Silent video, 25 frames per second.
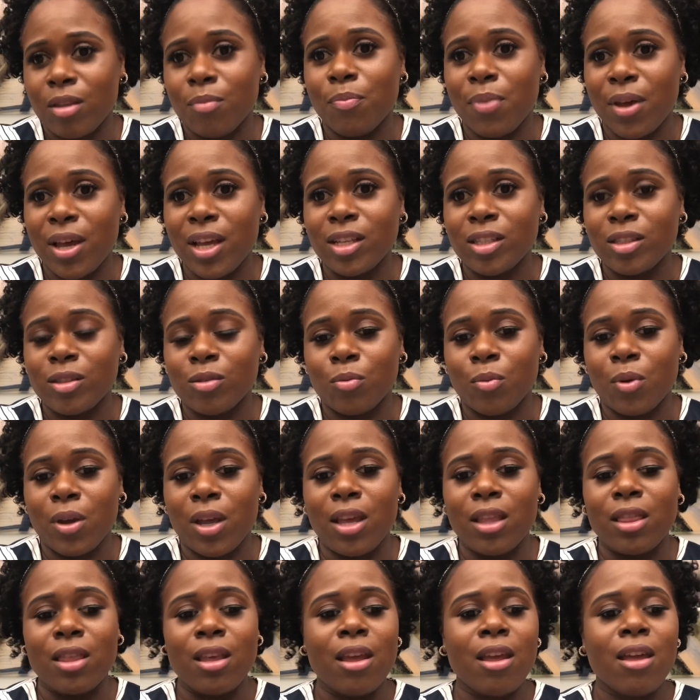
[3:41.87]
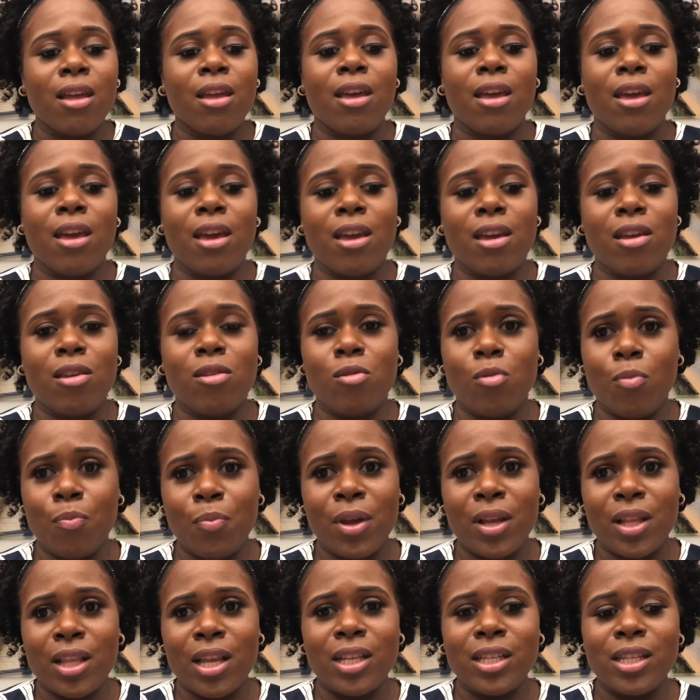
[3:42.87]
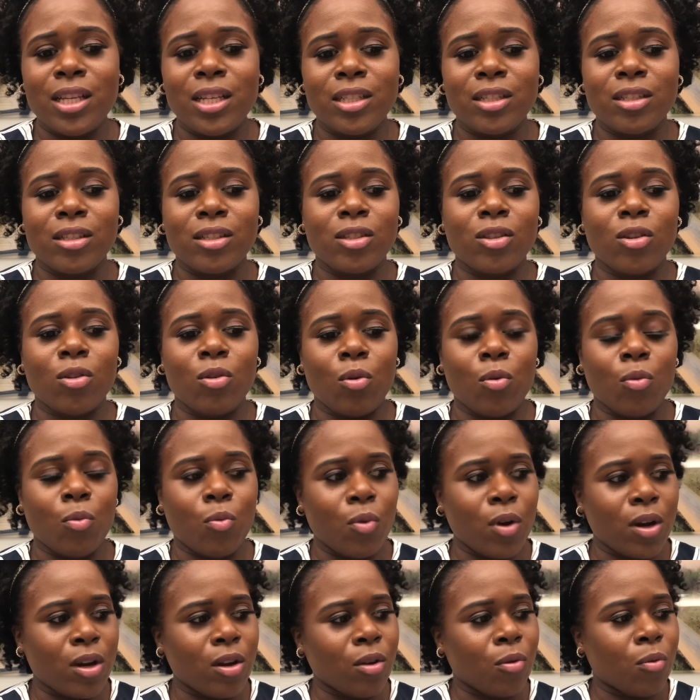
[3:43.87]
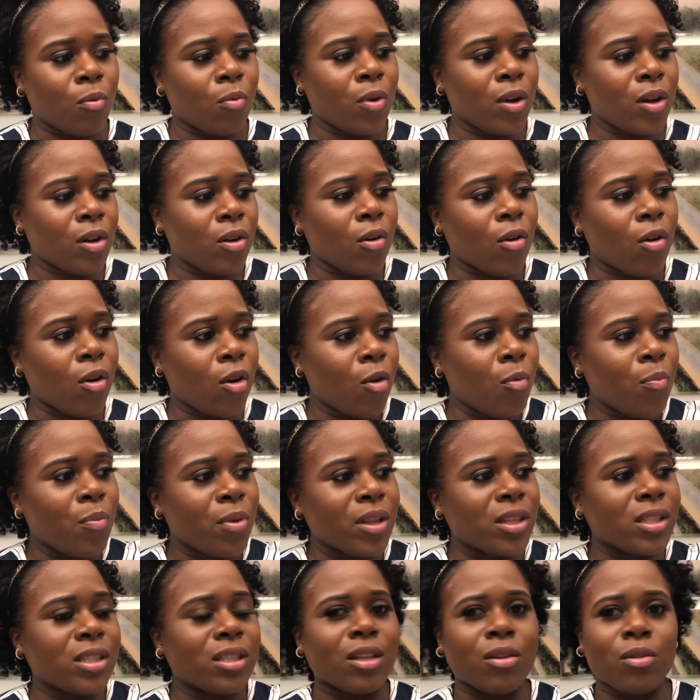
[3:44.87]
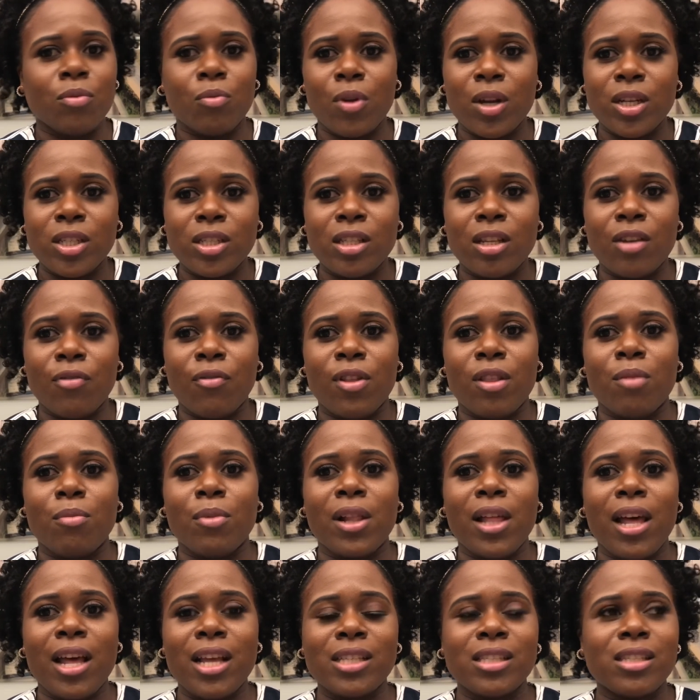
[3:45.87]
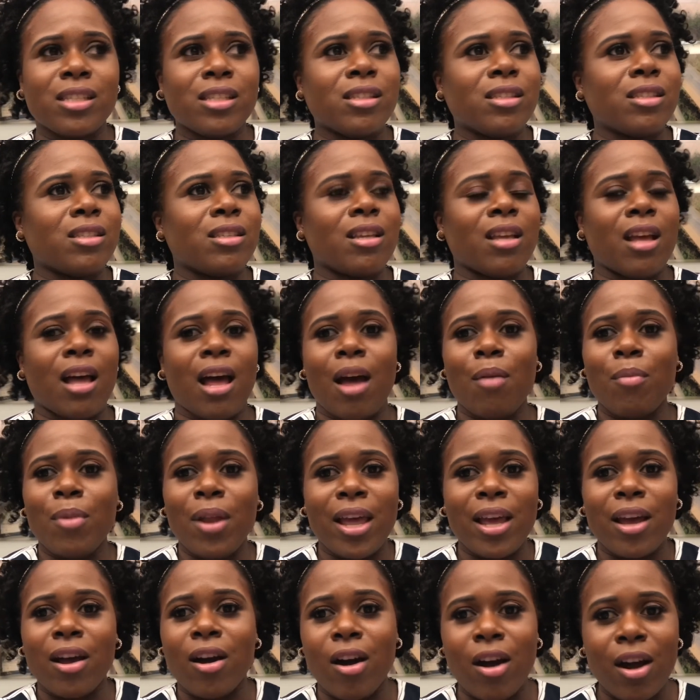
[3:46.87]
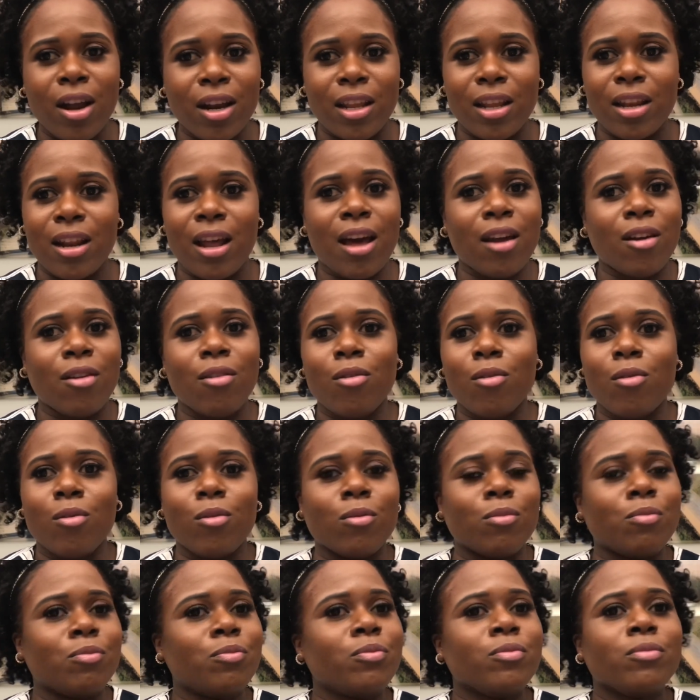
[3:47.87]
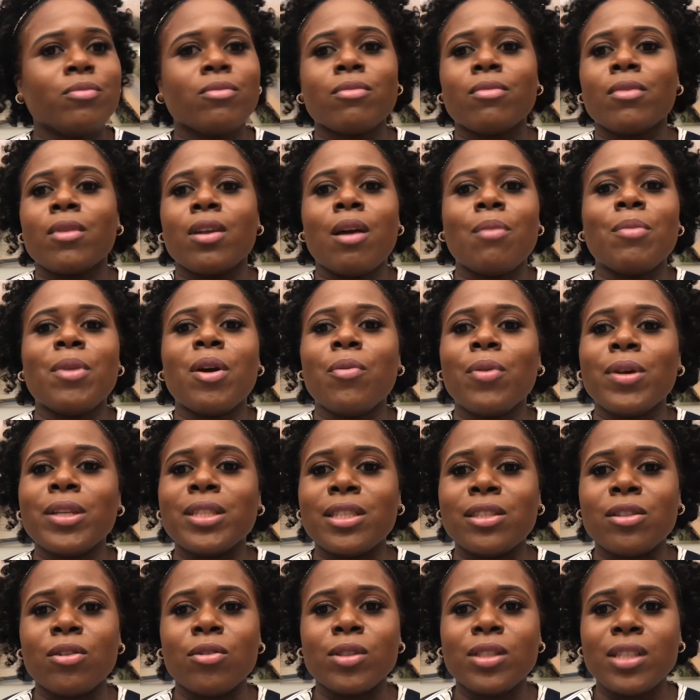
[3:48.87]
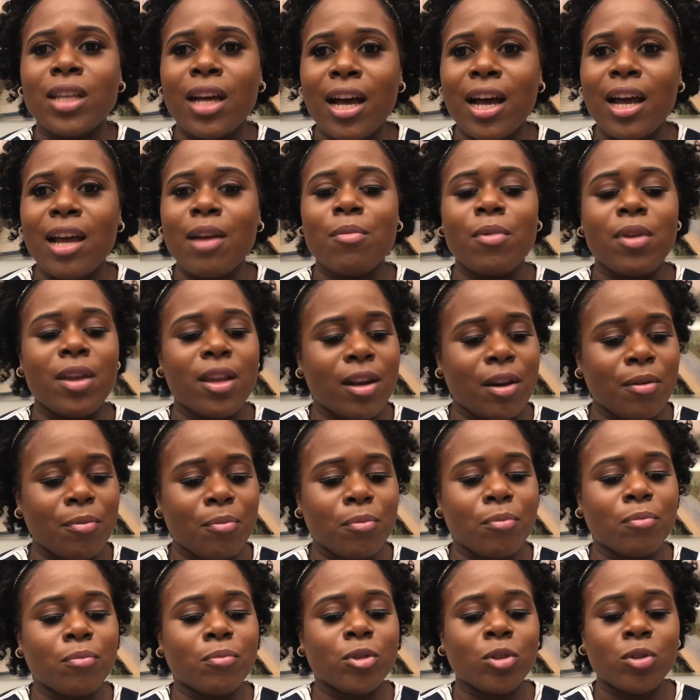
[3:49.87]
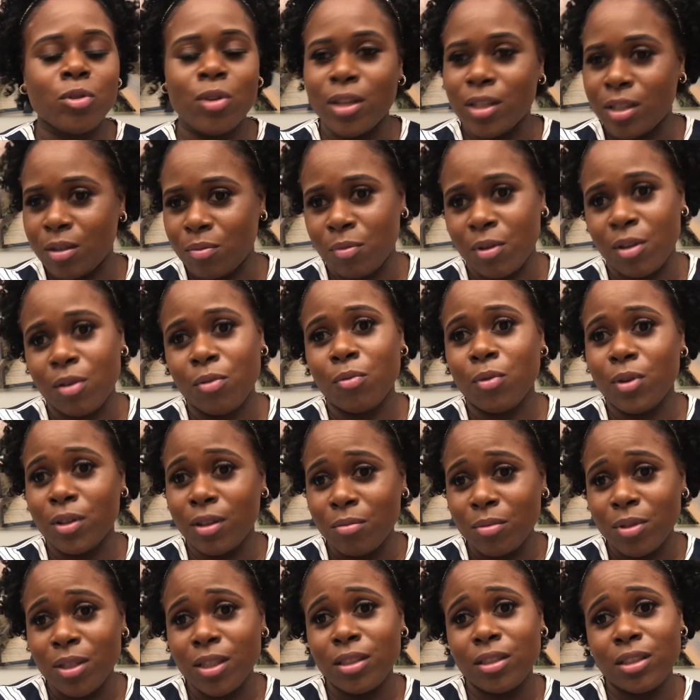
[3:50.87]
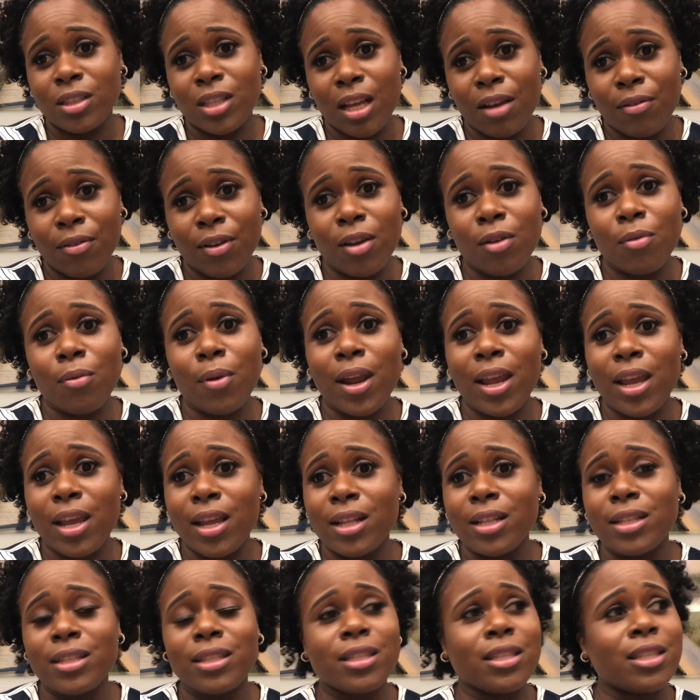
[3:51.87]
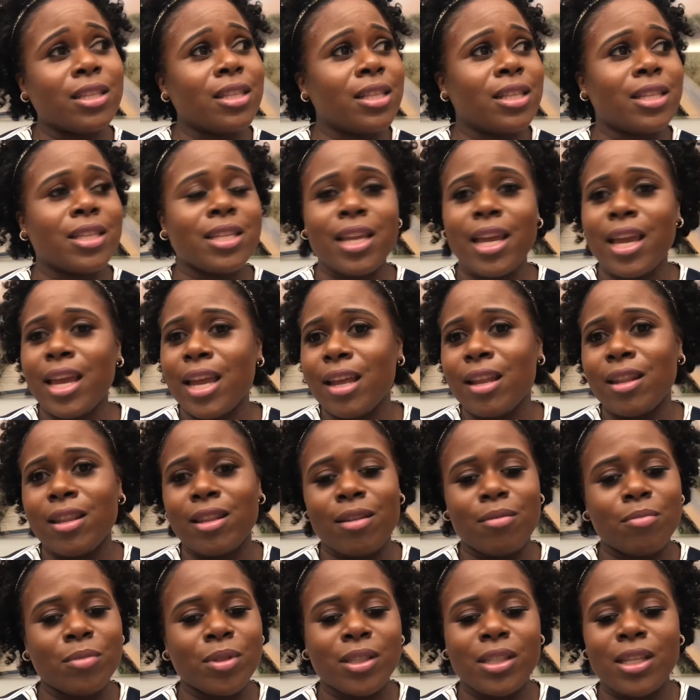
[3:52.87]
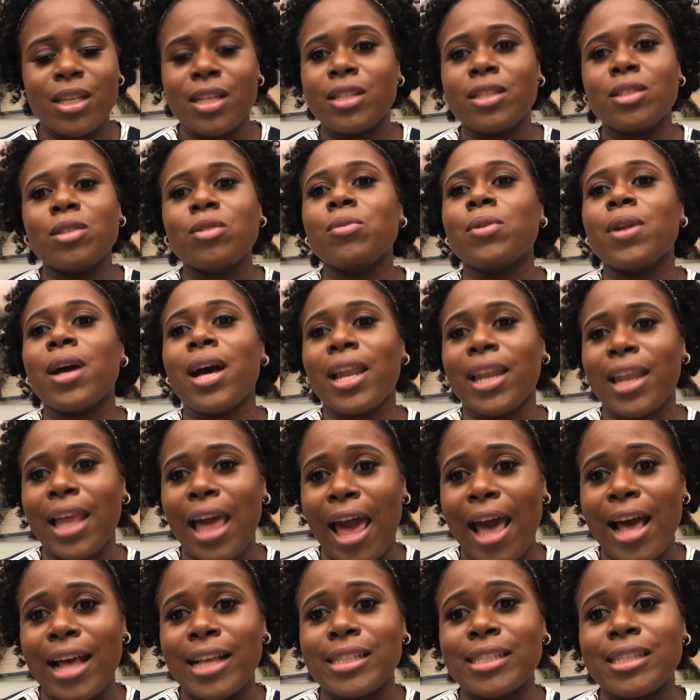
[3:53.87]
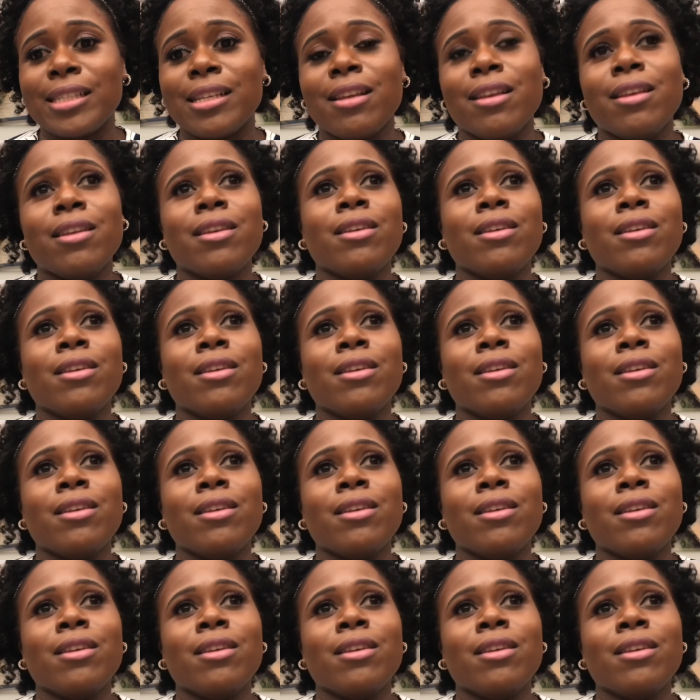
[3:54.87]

the best with, and you pick that teacher. So when the window opens to register for them classes, I'm on it. I'm not wasting no time. And trust me, when them teachers have good ratings, them seats do not last.